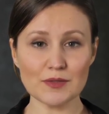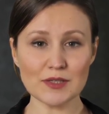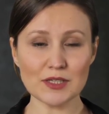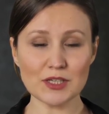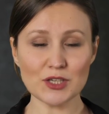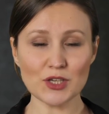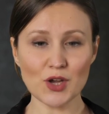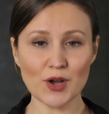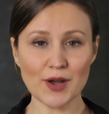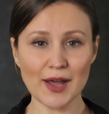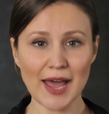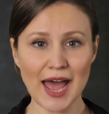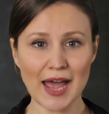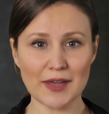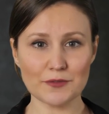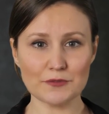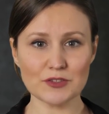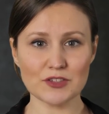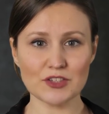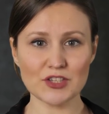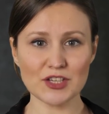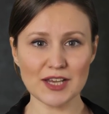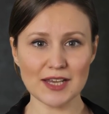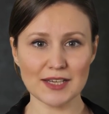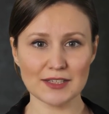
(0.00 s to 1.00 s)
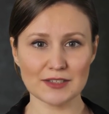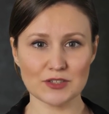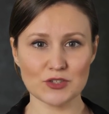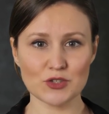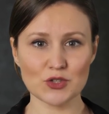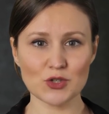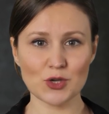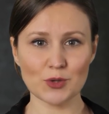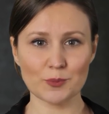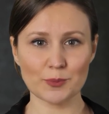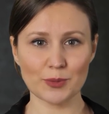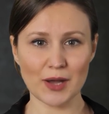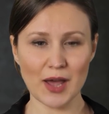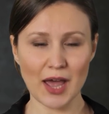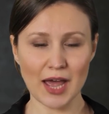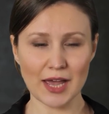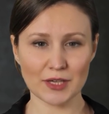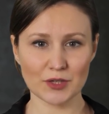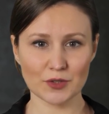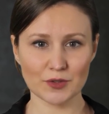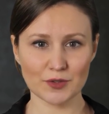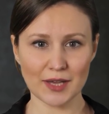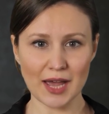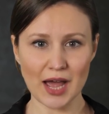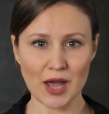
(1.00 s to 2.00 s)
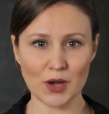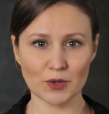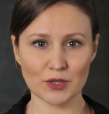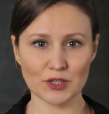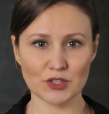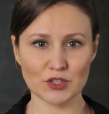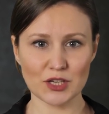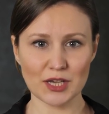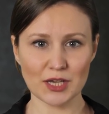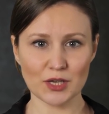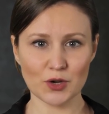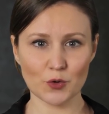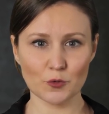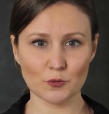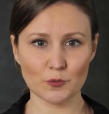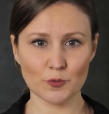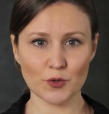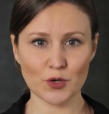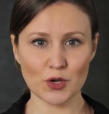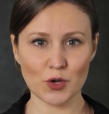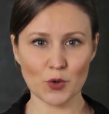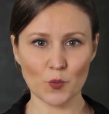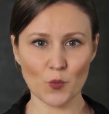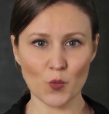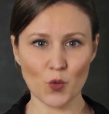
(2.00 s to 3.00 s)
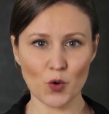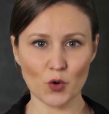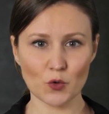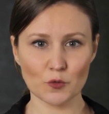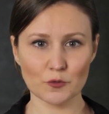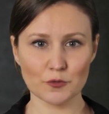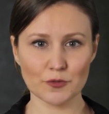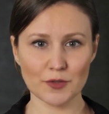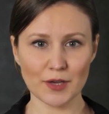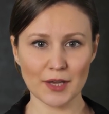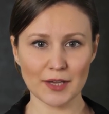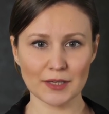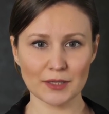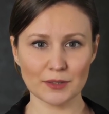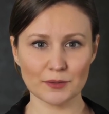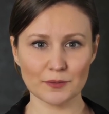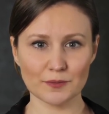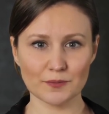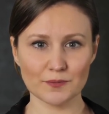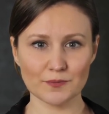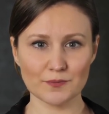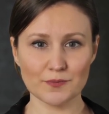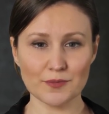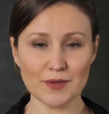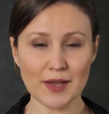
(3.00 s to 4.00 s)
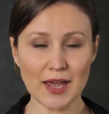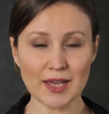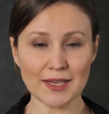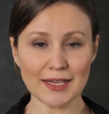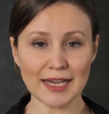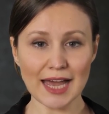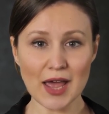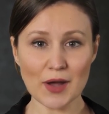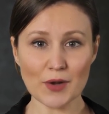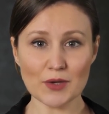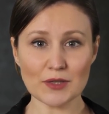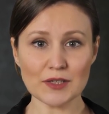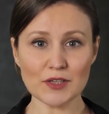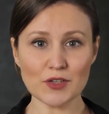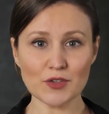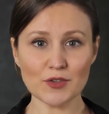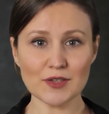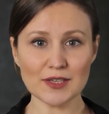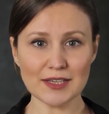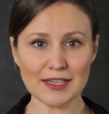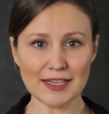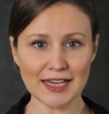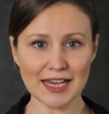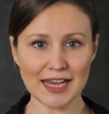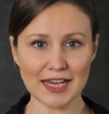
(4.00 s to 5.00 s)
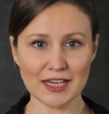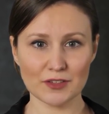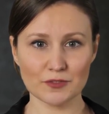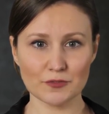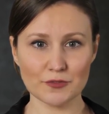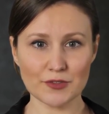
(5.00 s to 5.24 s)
You'll have the chance to apply your knowledge in a real-world setting, allowing you to gain